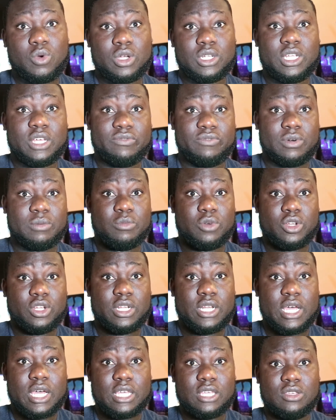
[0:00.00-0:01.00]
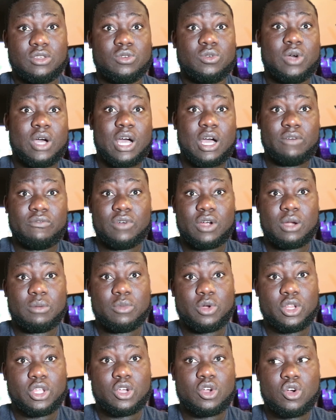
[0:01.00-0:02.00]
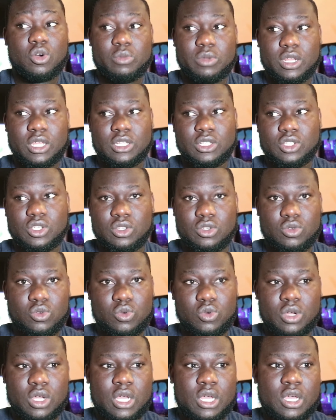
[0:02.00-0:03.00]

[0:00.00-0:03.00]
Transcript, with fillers: whatever money that you have or money coming into you.